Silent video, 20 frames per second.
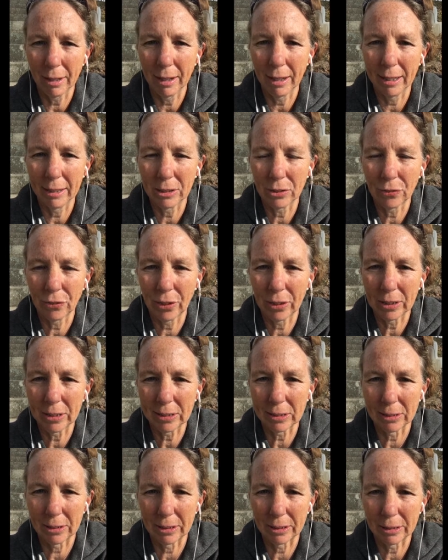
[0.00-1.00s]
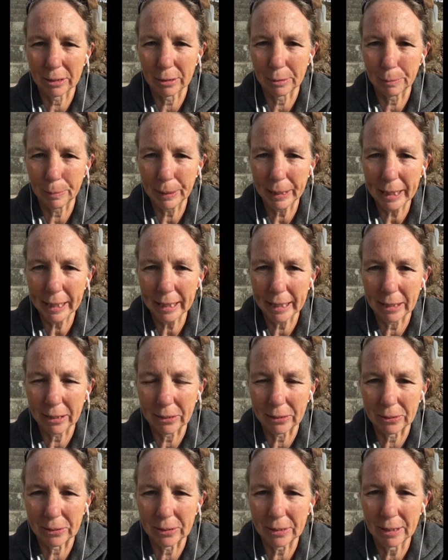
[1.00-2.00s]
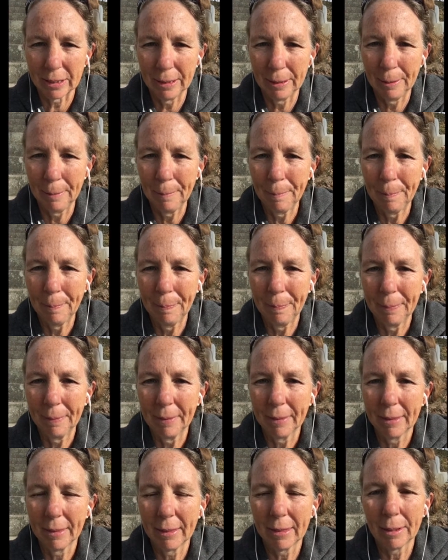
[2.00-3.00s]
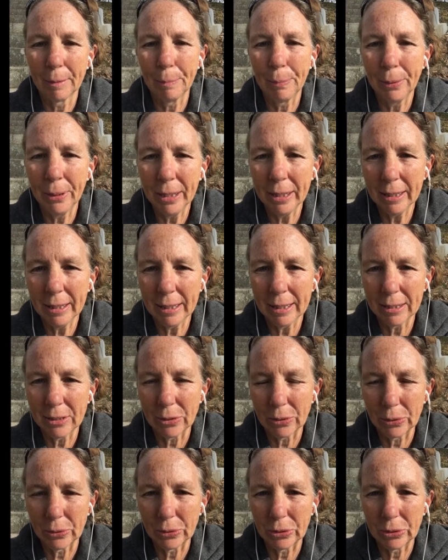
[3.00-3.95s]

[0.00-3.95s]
as far as long-term planning goes. The point of this whole